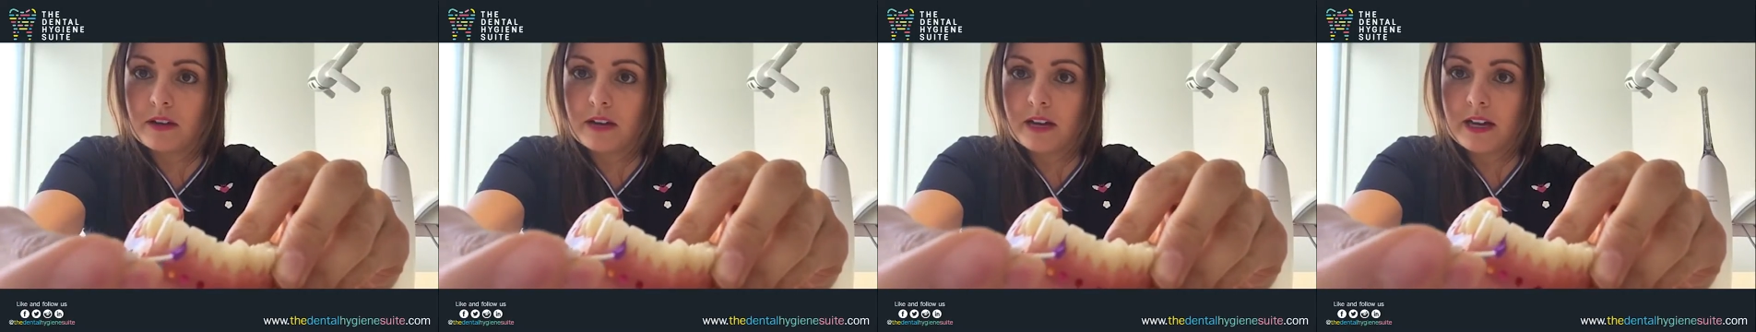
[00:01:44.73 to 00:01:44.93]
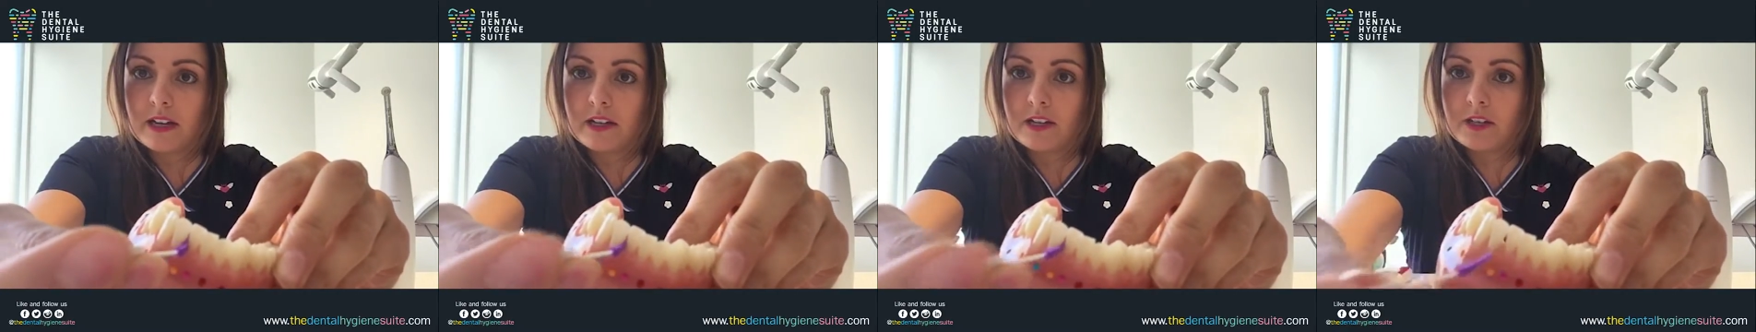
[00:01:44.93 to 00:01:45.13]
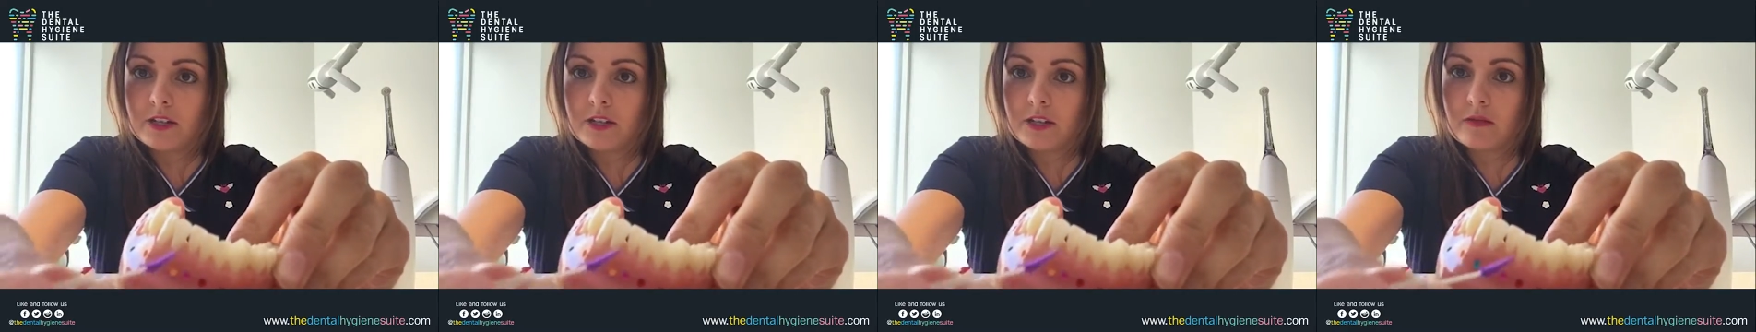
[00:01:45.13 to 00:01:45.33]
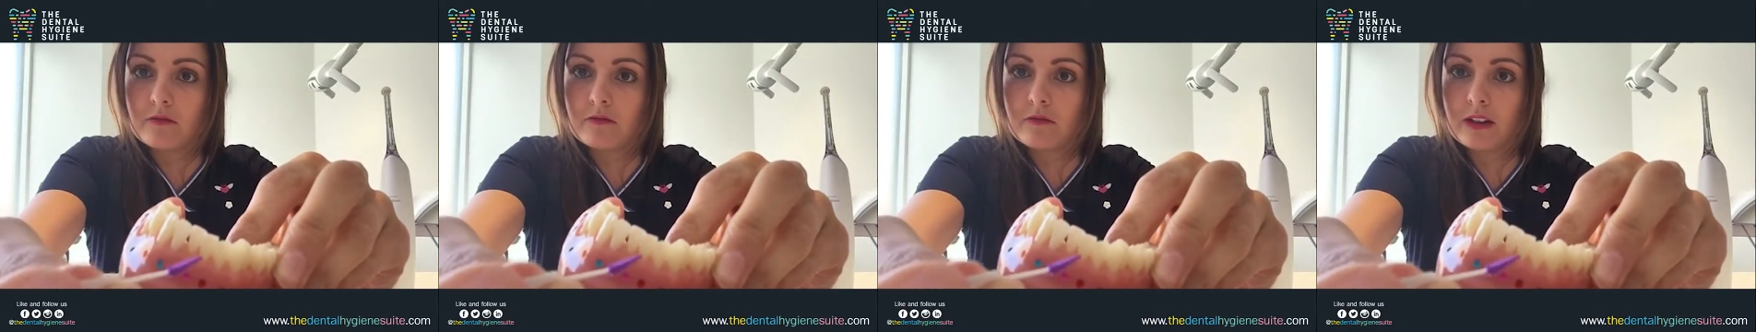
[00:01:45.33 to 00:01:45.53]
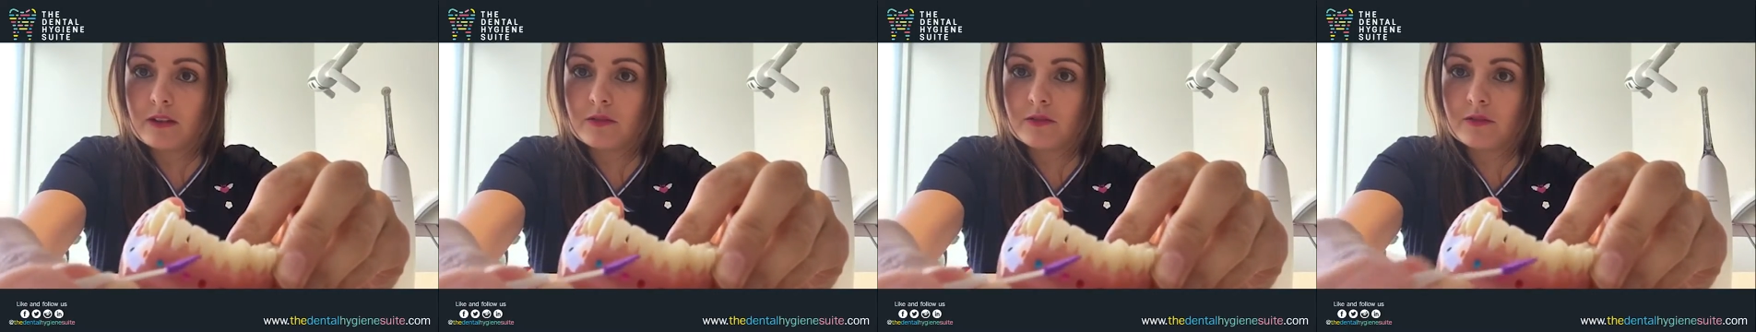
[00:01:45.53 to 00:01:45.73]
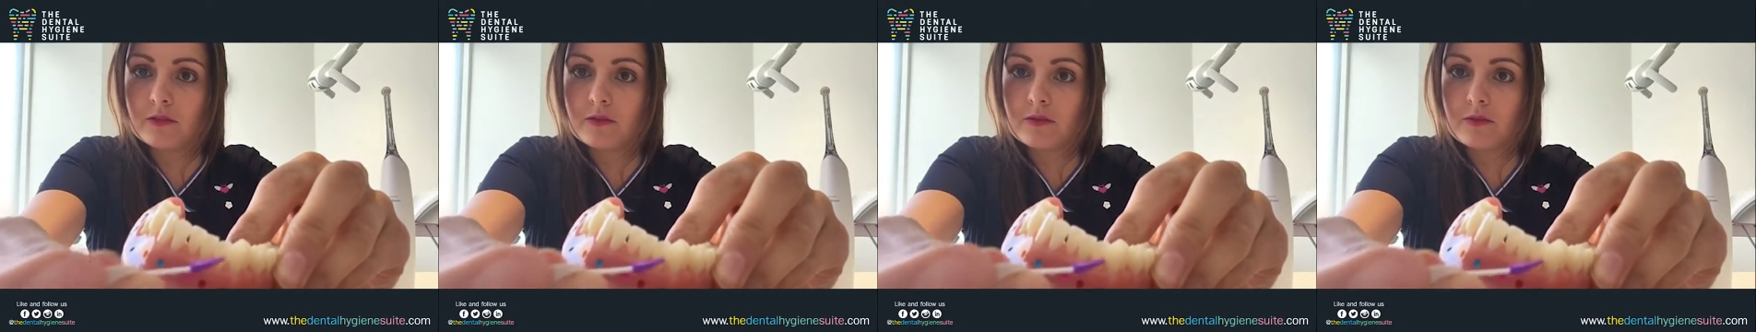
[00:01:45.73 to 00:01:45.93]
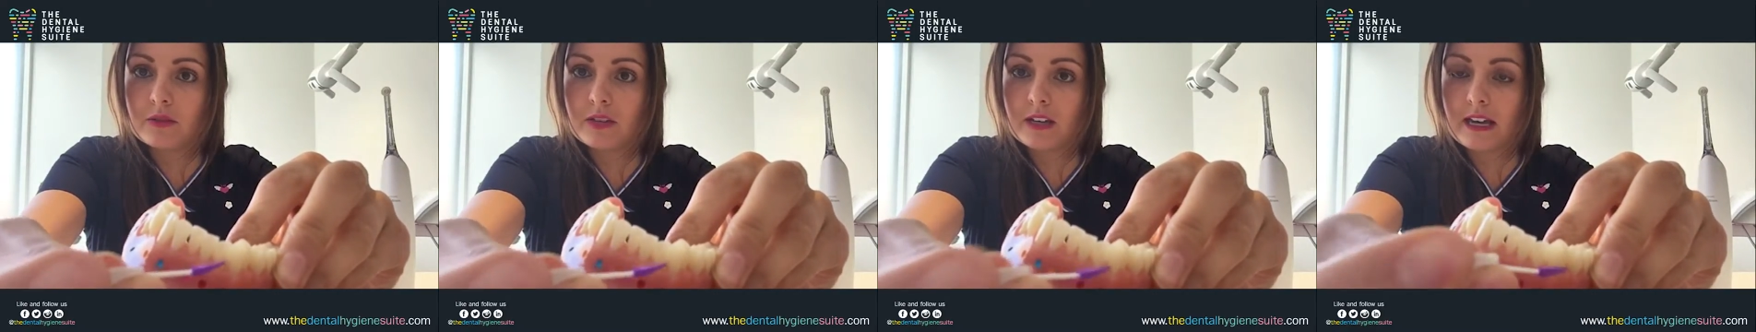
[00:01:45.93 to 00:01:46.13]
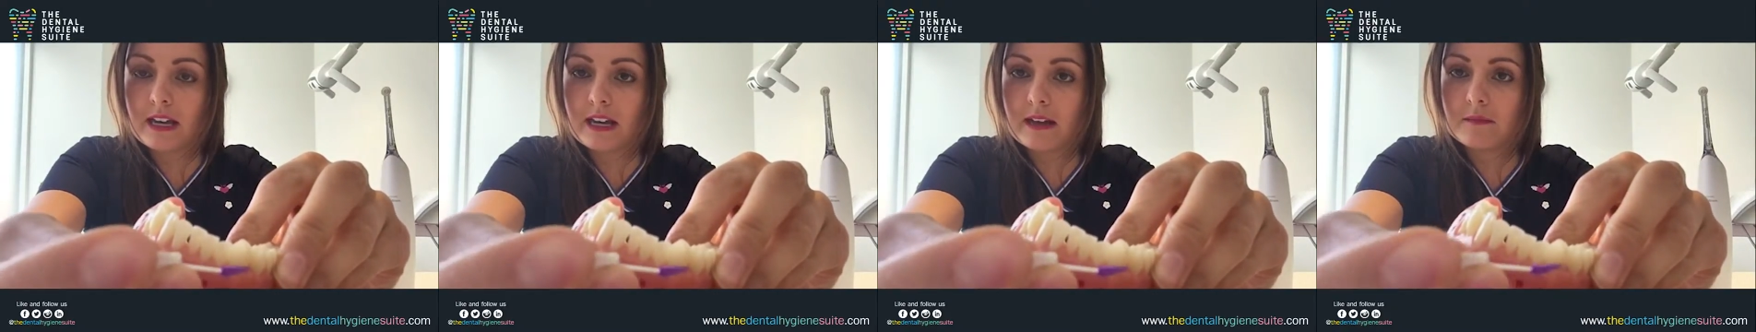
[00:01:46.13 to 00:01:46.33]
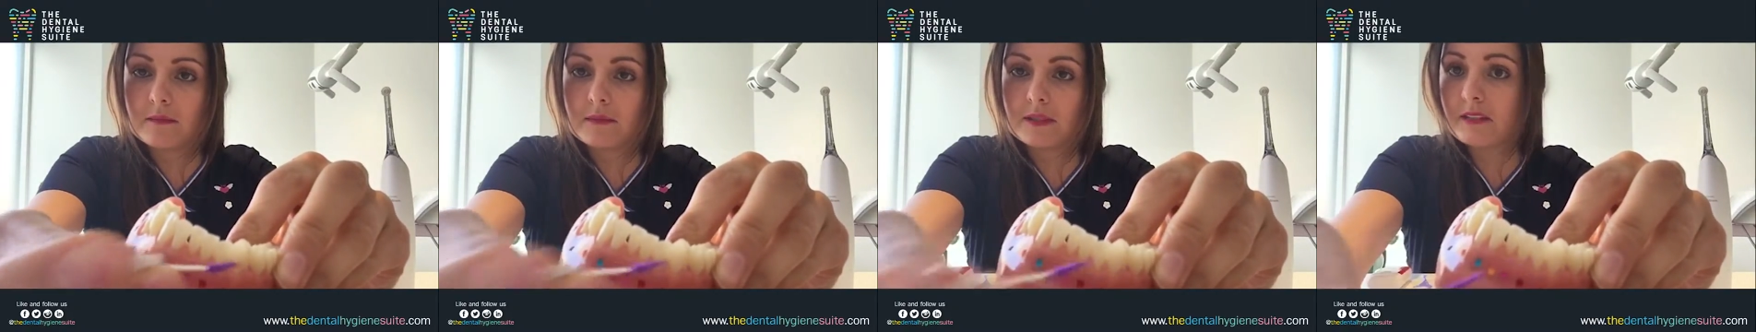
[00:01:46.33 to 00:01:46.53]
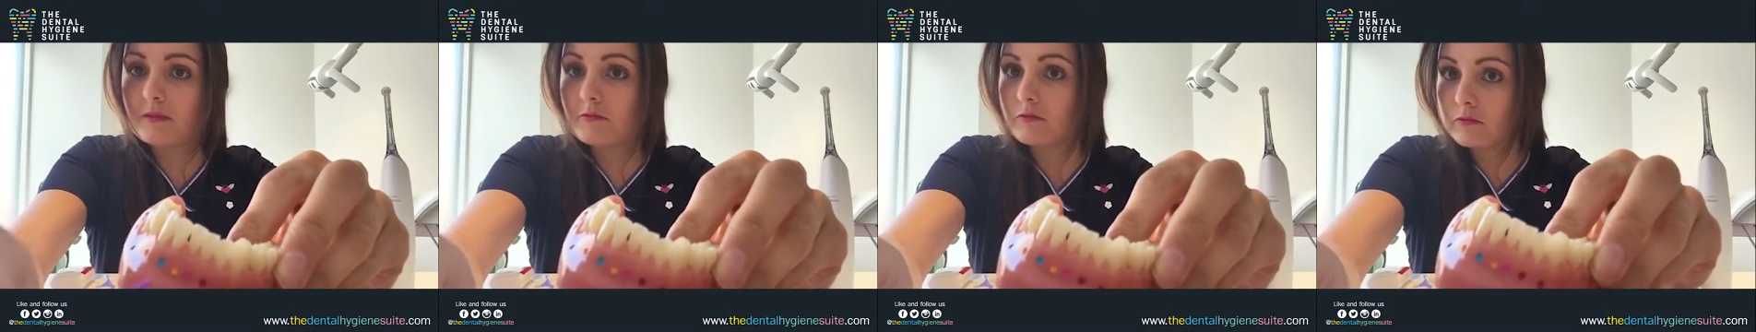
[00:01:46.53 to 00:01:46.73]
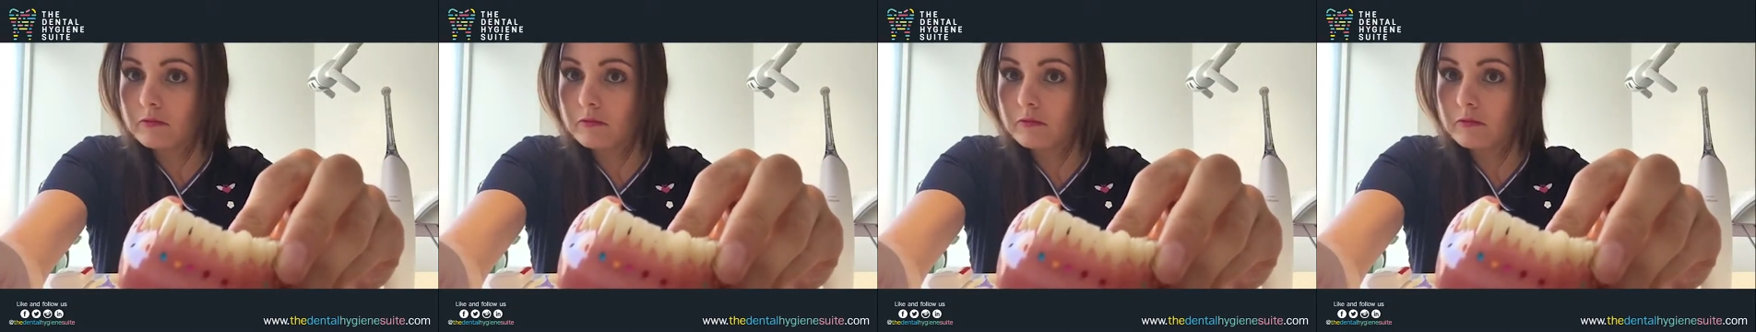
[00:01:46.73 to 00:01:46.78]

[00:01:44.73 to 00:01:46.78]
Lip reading: And you just go around all the gaps,